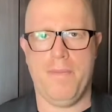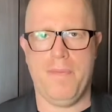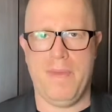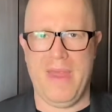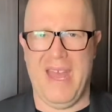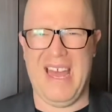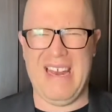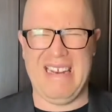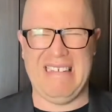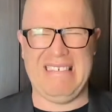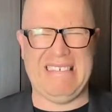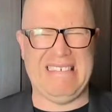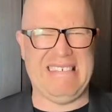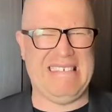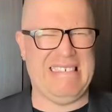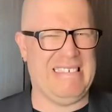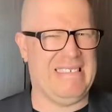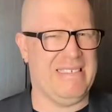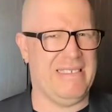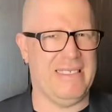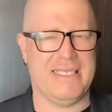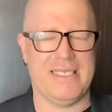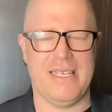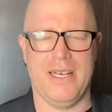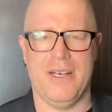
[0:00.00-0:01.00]
that, oh,
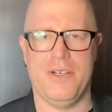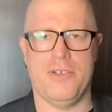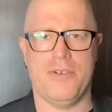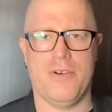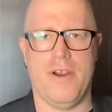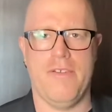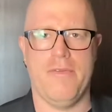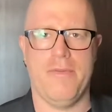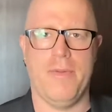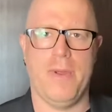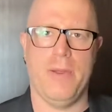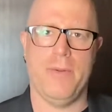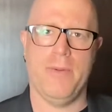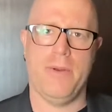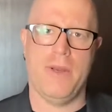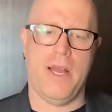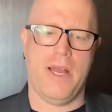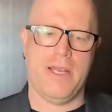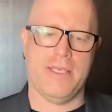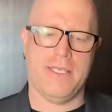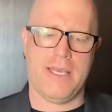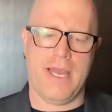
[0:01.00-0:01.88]
it's going to drive me nuts.